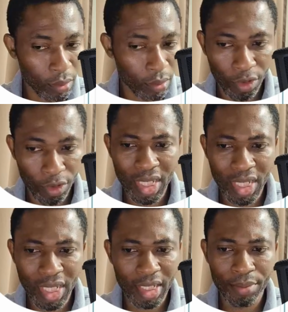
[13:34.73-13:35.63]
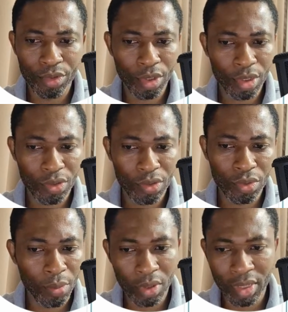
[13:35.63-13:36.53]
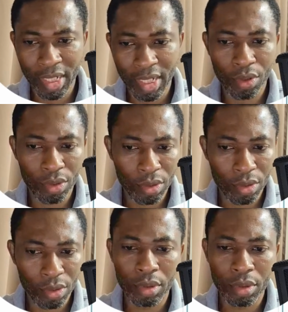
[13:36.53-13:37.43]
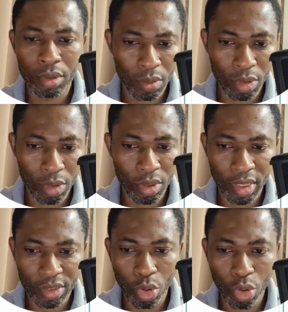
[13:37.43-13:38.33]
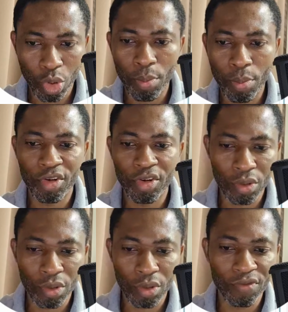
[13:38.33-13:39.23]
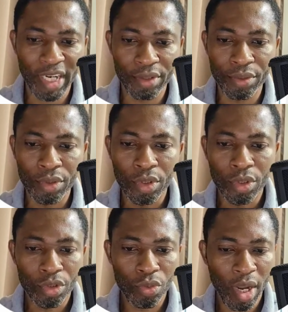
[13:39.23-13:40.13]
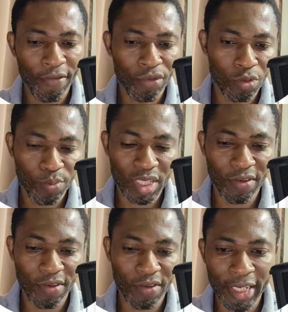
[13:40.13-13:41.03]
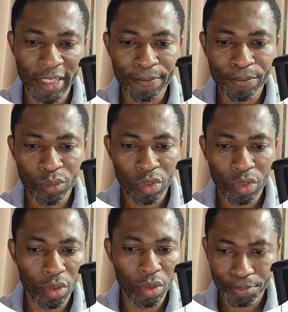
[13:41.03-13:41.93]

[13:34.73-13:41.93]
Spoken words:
For username, just use double underscore token, double underscore. But for the token value, you have to specify, you know,